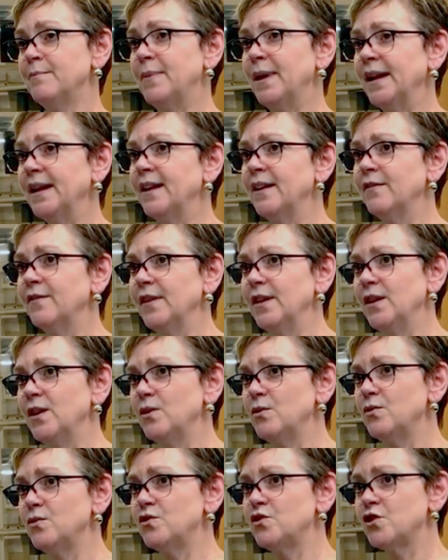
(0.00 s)
by giving
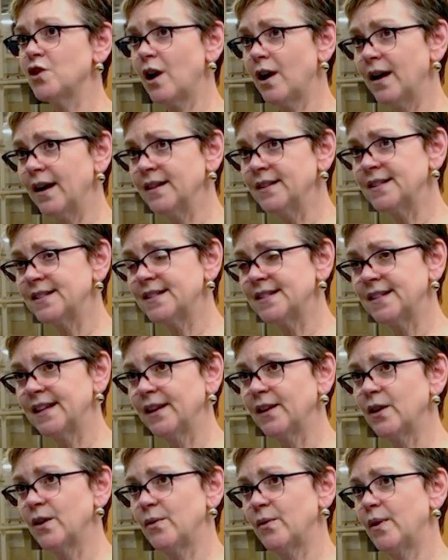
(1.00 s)
you shots
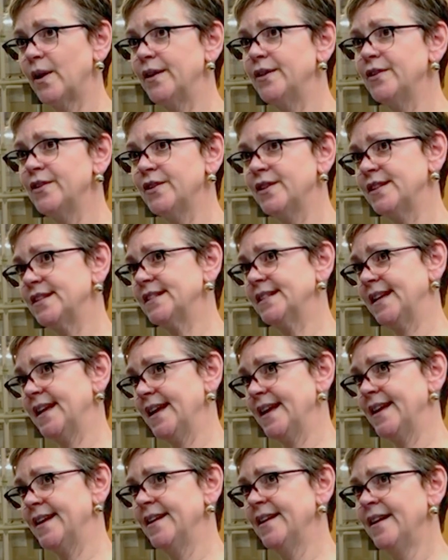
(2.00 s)
that go under the
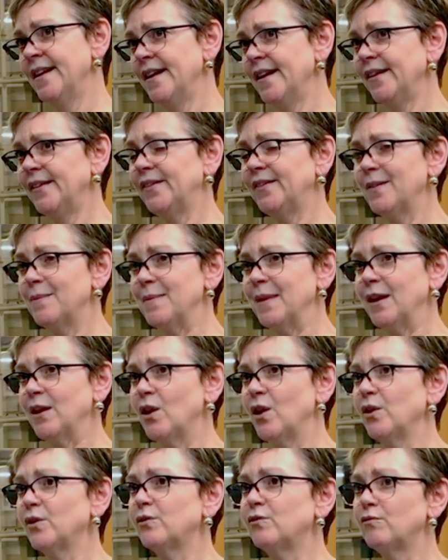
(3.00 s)
skin something
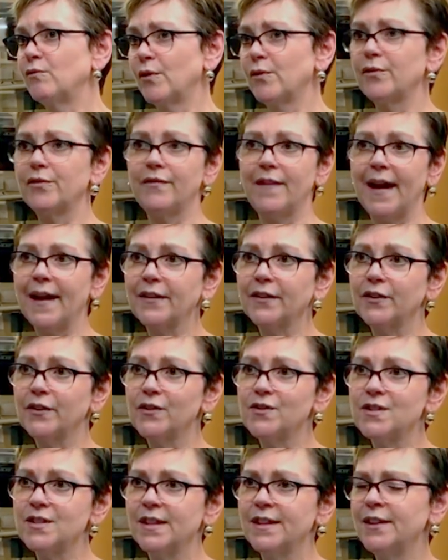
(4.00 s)
called growth
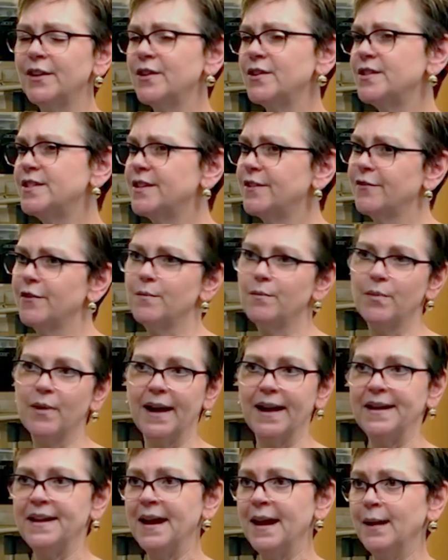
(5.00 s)
factors. And there are different
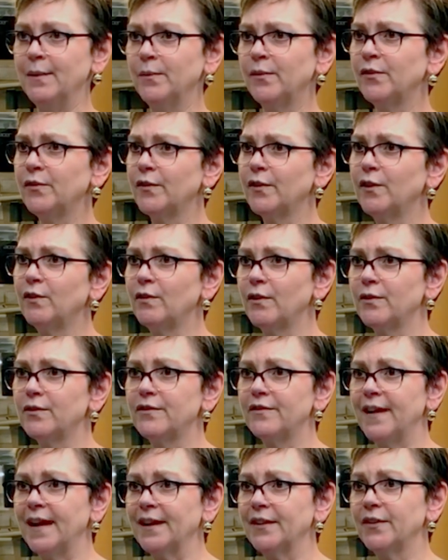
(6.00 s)
brand names for
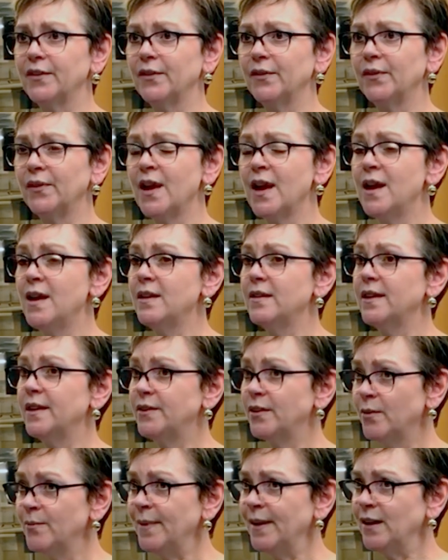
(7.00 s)
growth factors. They
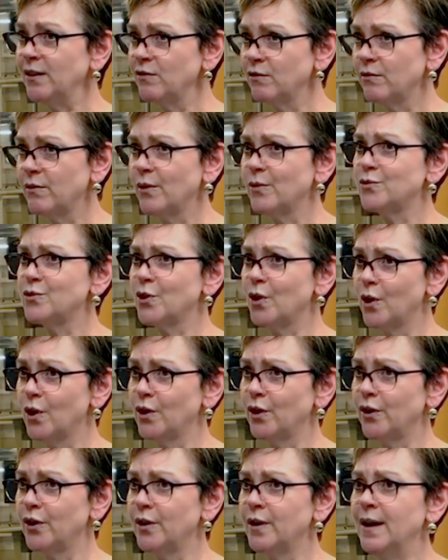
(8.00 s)
don't make you grow
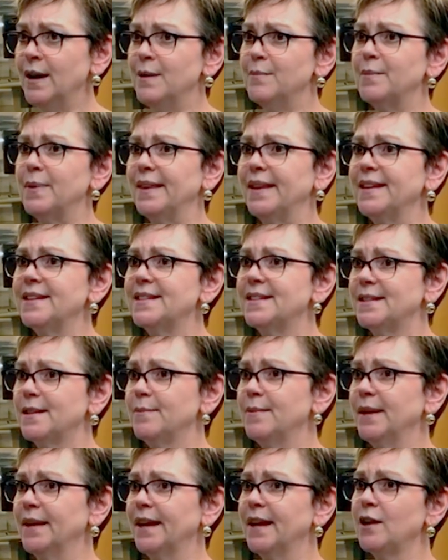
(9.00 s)
taller, but they
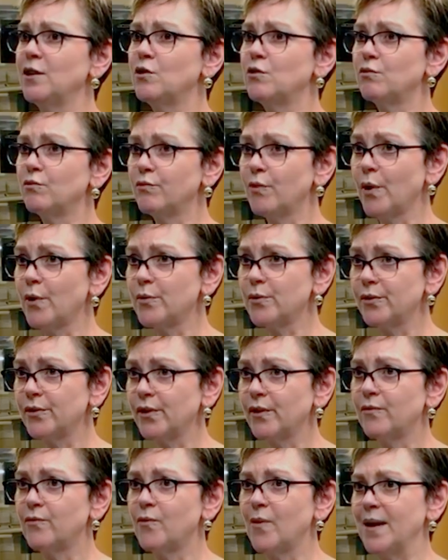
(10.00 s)
stimulate growth
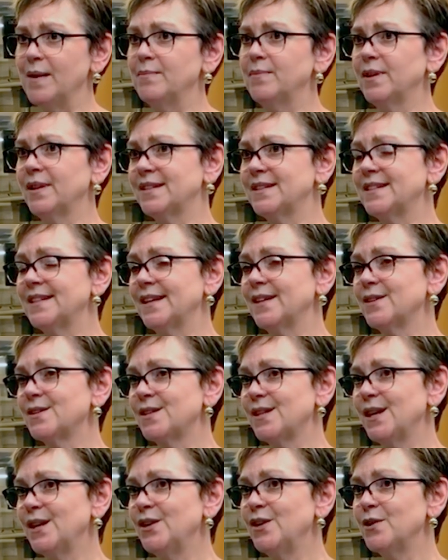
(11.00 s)
of white blood
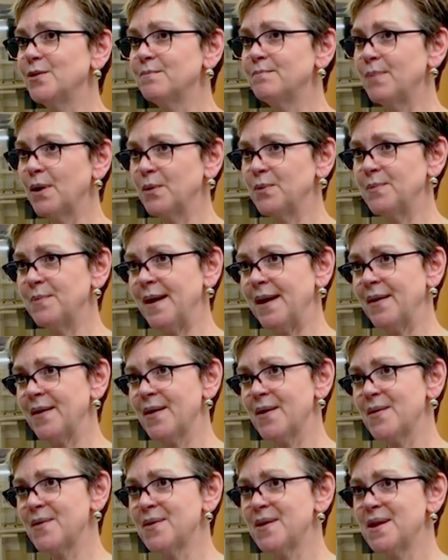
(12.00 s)
cells in your bone
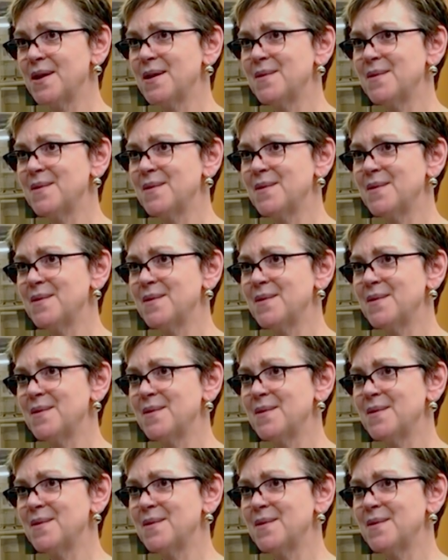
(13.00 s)
marrow.